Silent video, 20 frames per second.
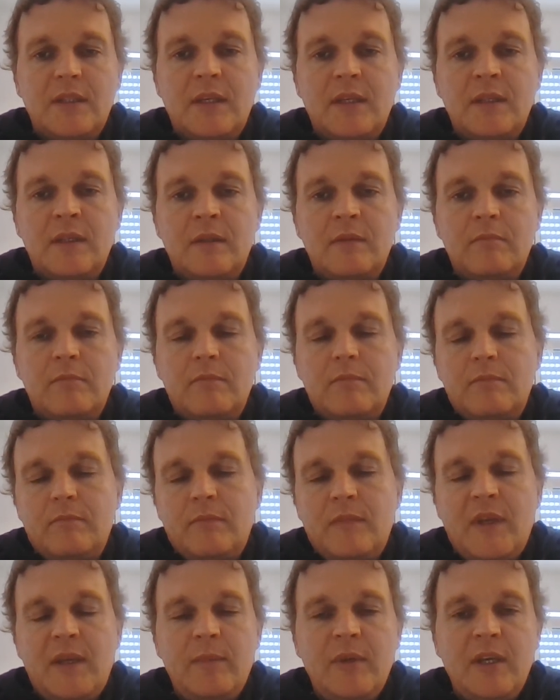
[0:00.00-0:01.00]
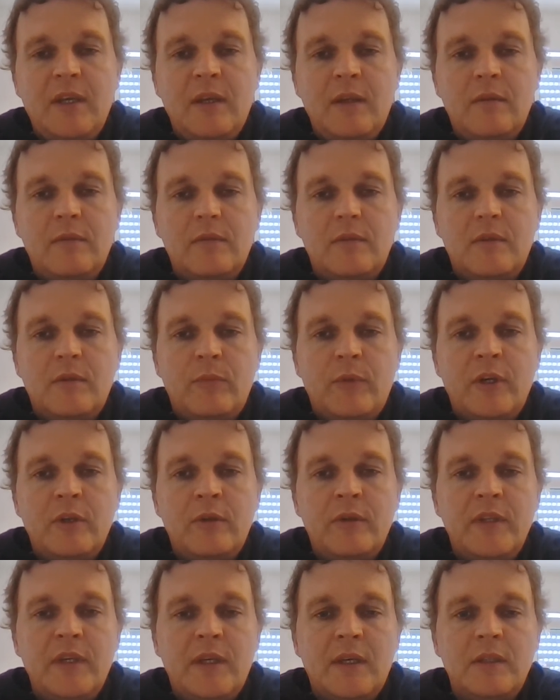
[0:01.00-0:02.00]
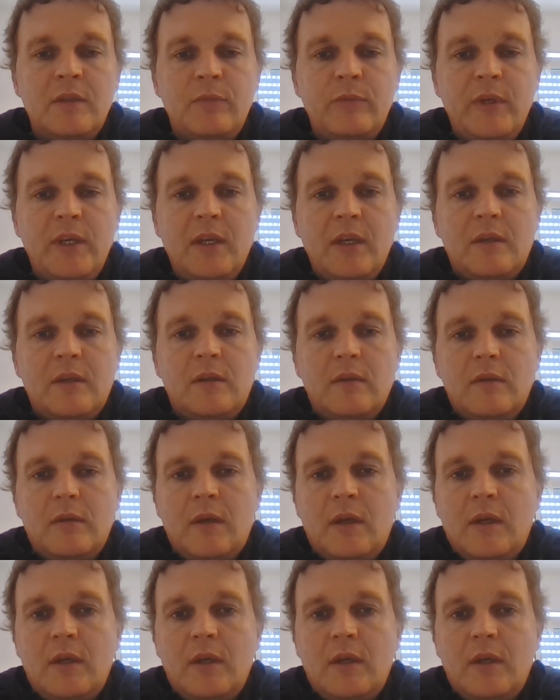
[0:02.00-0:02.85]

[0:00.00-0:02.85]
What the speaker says: then maybe the one or the other week